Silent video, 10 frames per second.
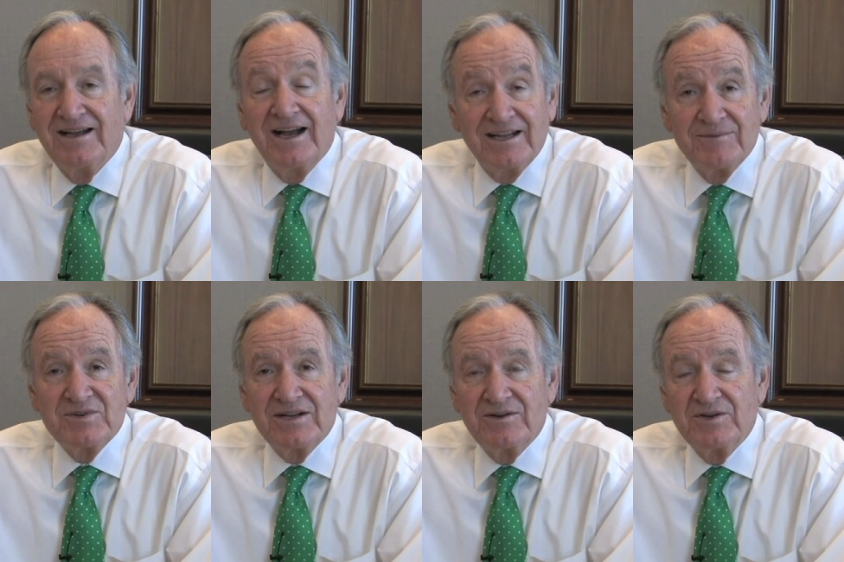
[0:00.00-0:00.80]
Hi, I'm
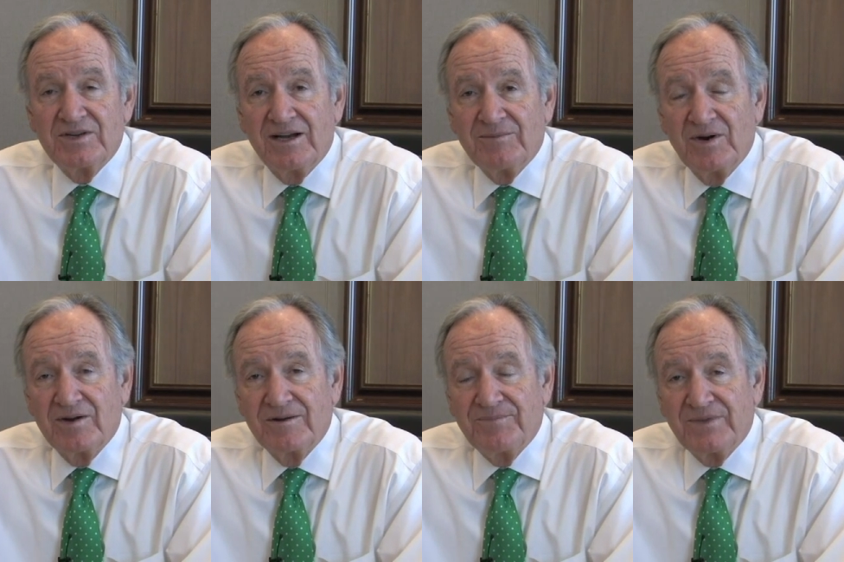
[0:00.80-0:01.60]
Senator Tom
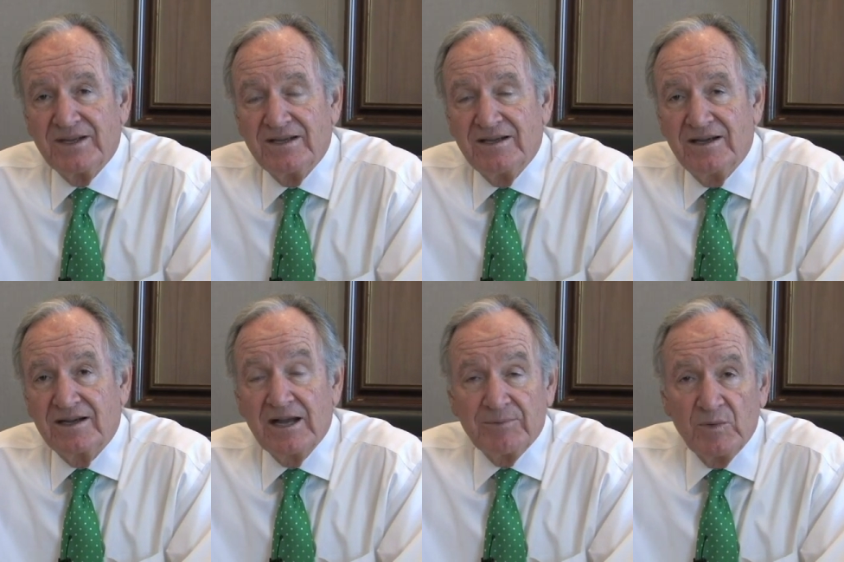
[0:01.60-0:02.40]
Harkin.
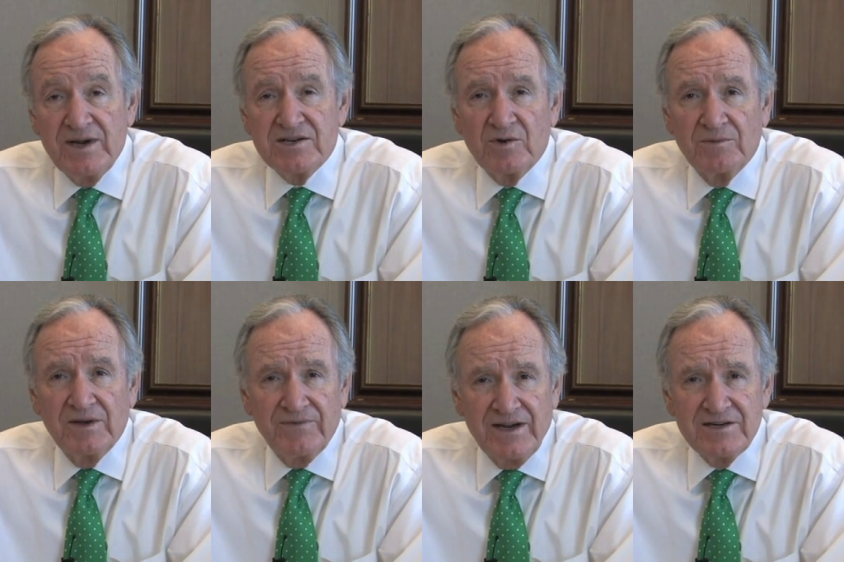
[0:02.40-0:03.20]
A couple of weeks ago on
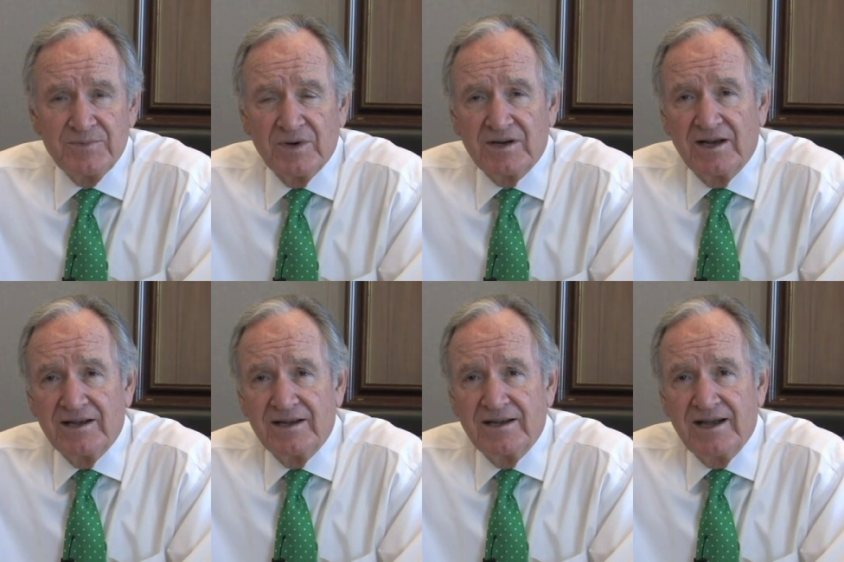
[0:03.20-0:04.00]
my Facebook,
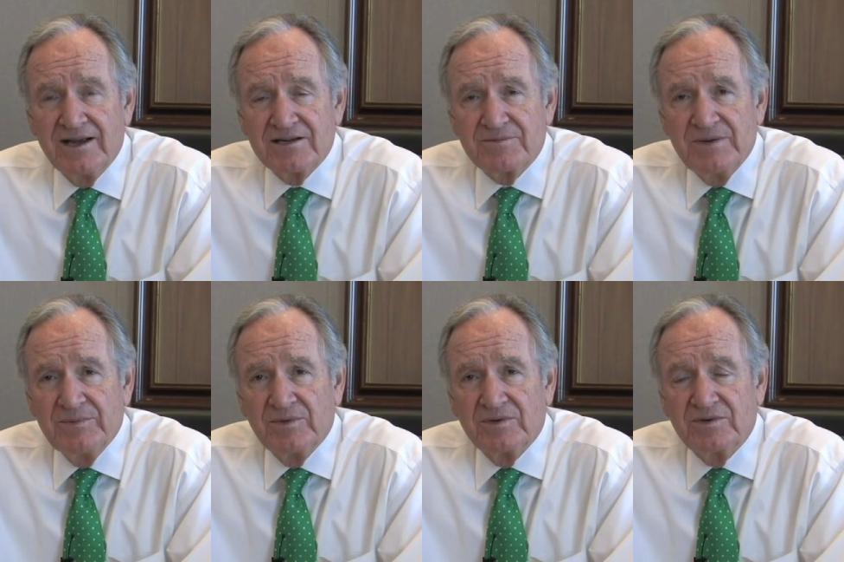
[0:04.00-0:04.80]
I asked
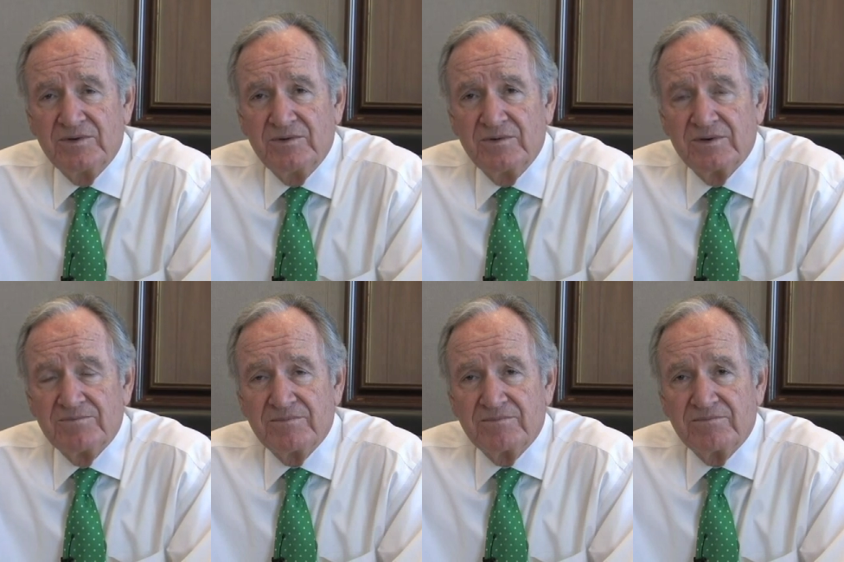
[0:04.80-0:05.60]
people to uh,
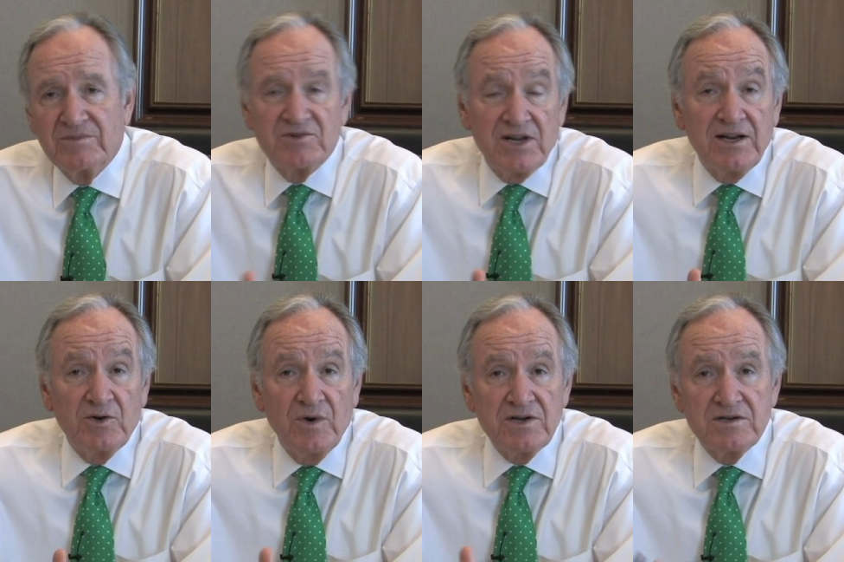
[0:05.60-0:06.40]
send in
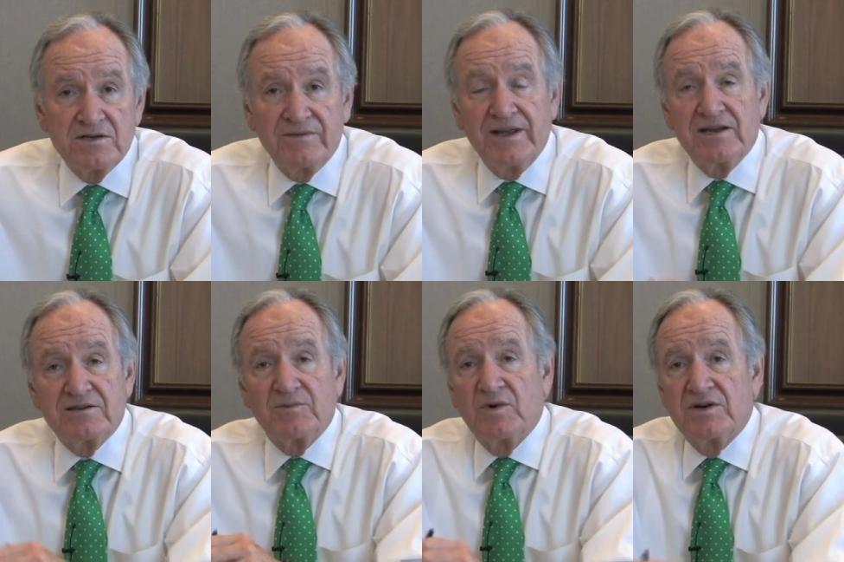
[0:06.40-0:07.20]
questions if they had
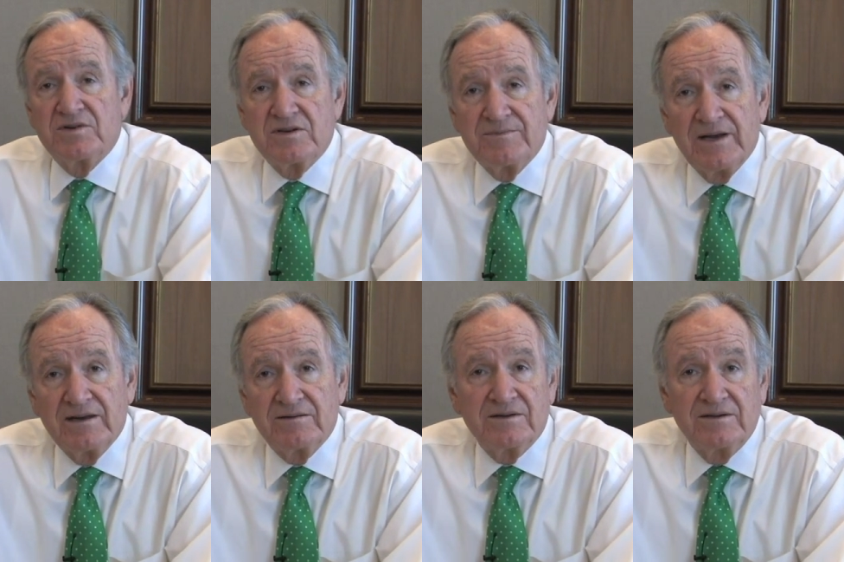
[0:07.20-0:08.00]
some questions
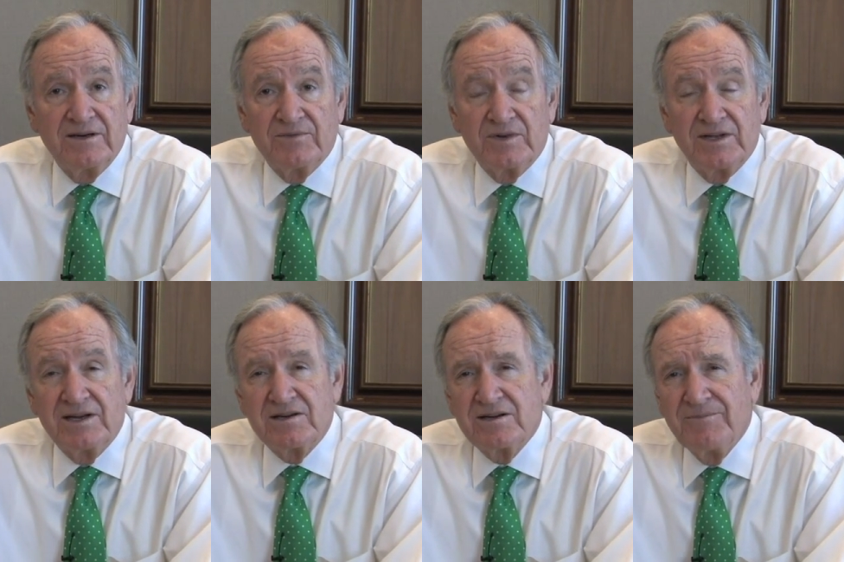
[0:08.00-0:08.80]
about uh, different things.